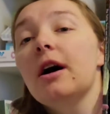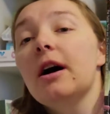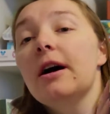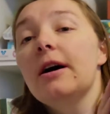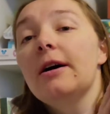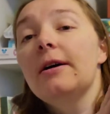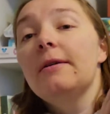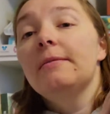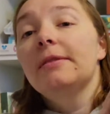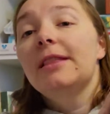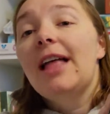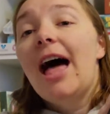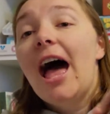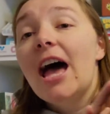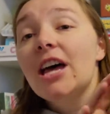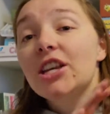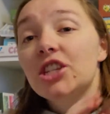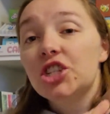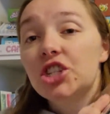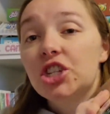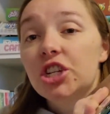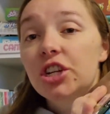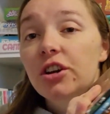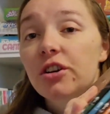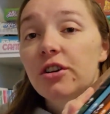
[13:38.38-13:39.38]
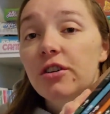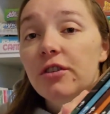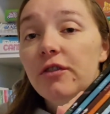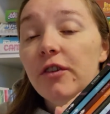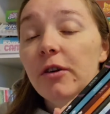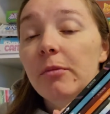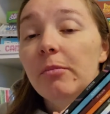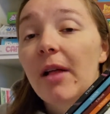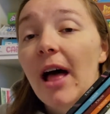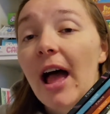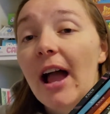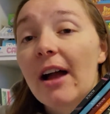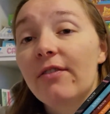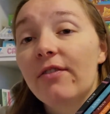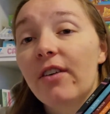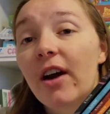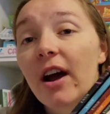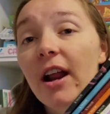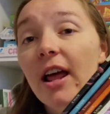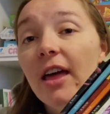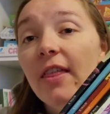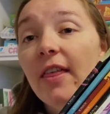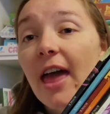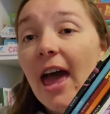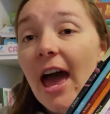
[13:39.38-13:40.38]
last year for Black
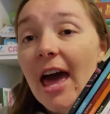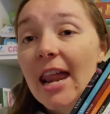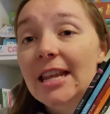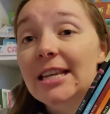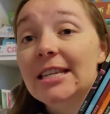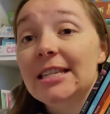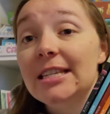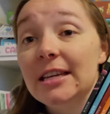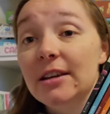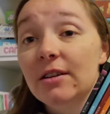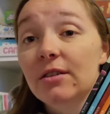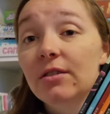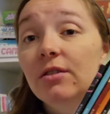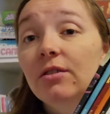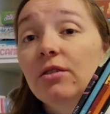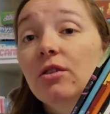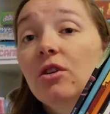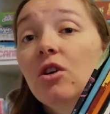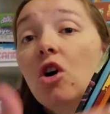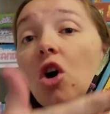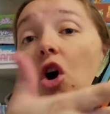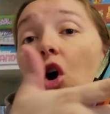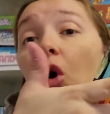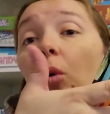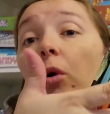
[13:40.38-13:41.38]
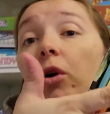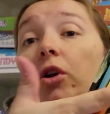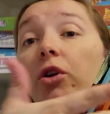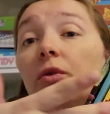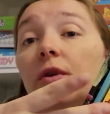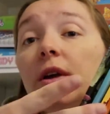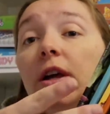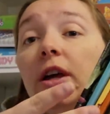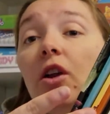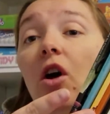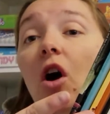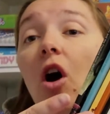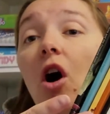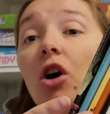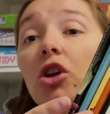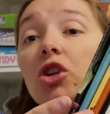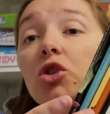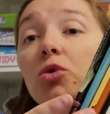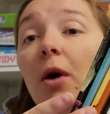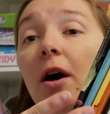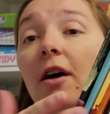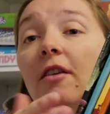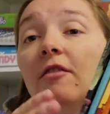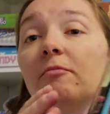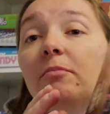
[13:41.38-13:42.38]
Friday, they had a deal where you get all
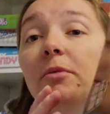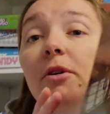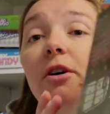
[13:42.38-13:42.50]
12